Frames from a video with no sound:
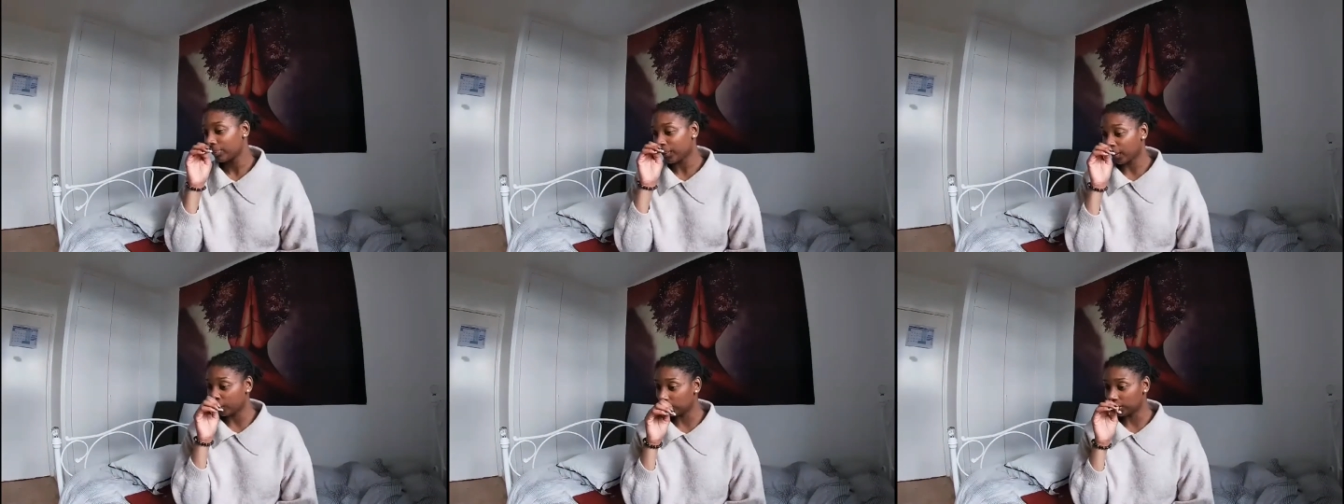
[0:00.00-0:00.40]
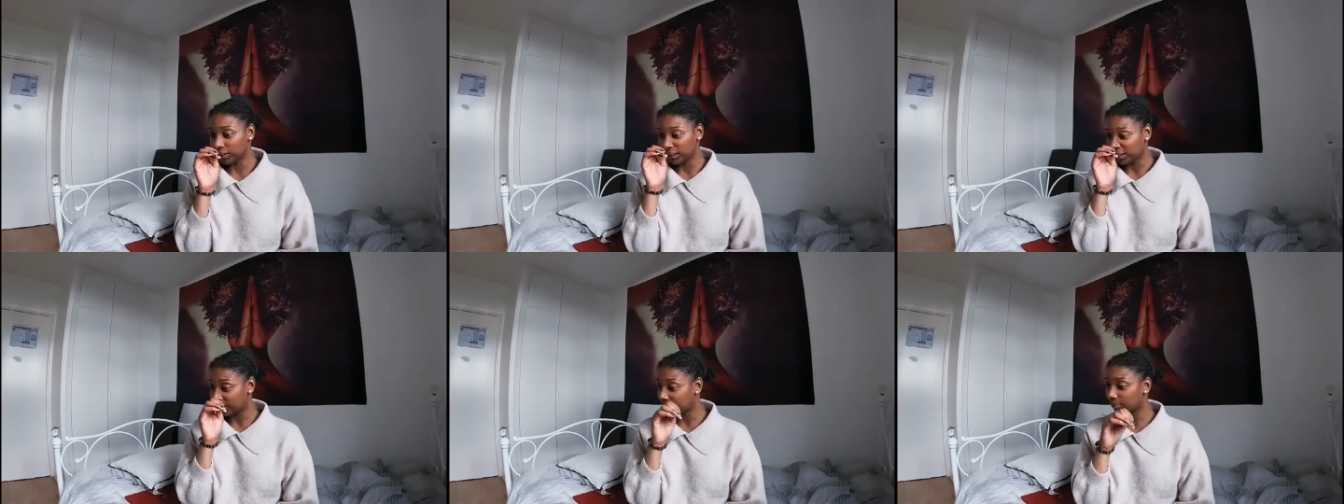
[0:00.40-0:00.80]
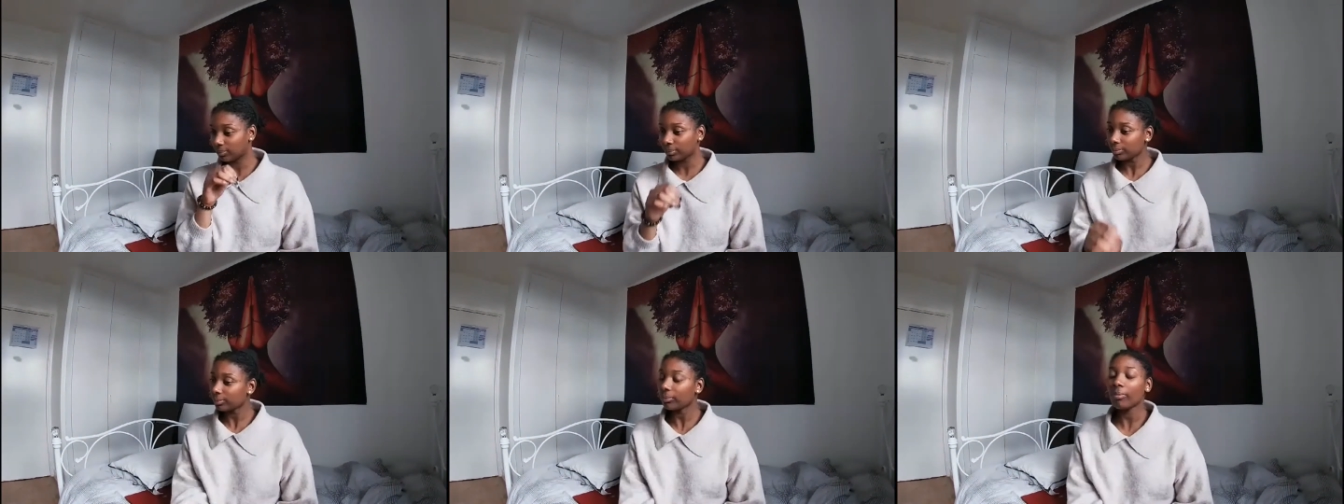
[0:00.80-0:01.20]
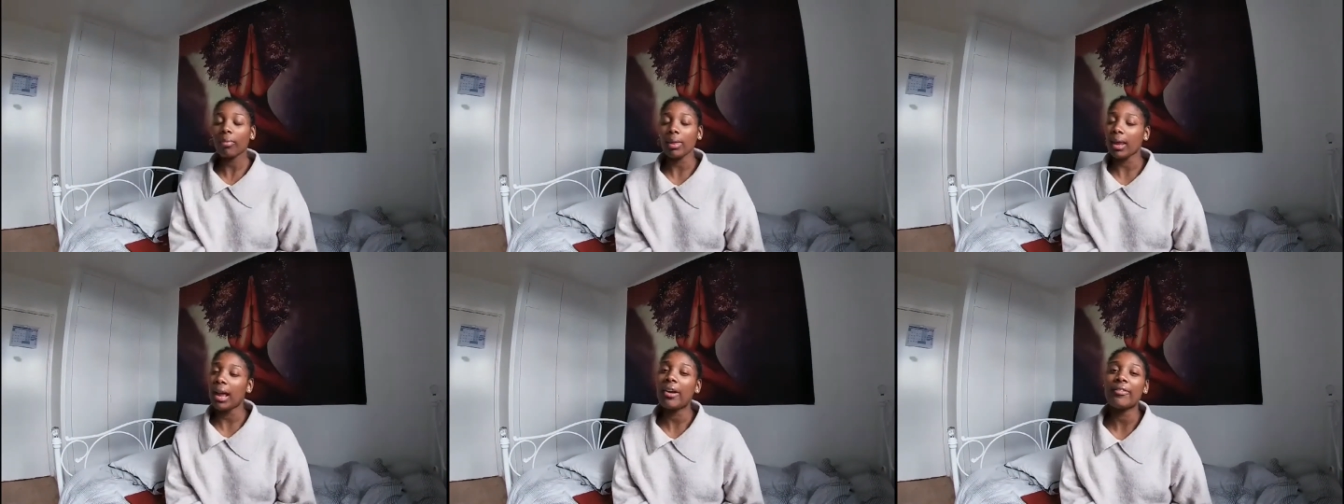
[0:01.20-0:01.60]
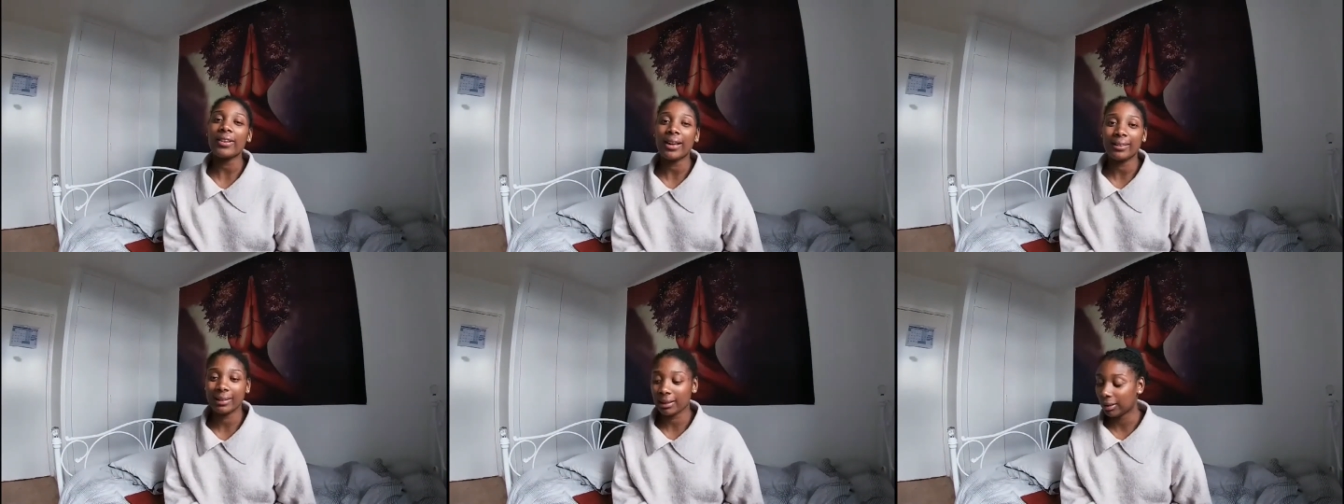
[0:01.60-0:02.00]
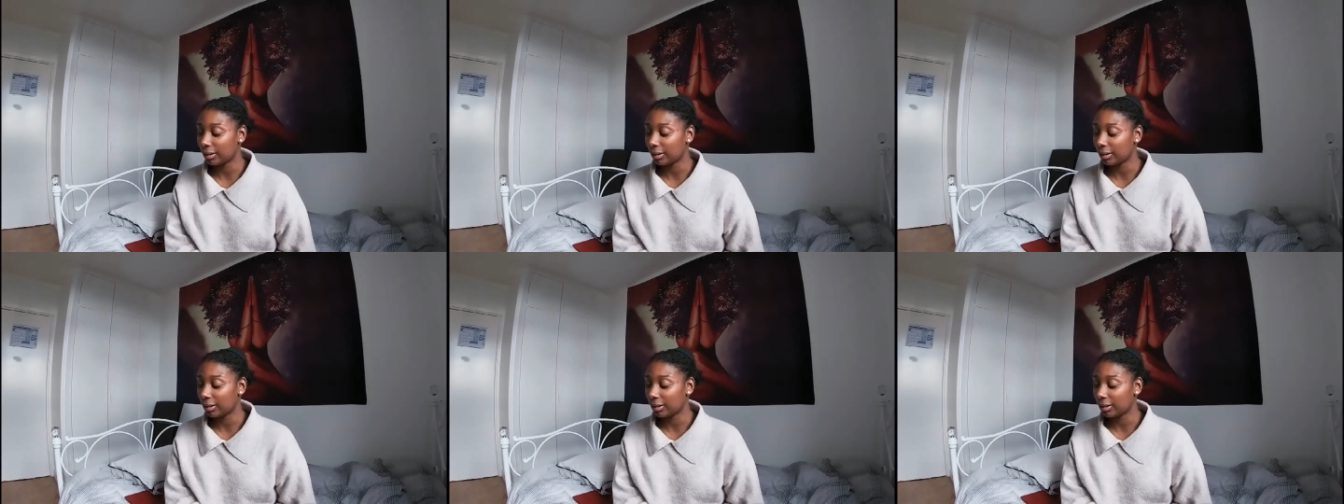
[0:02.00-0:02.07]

It was, I found out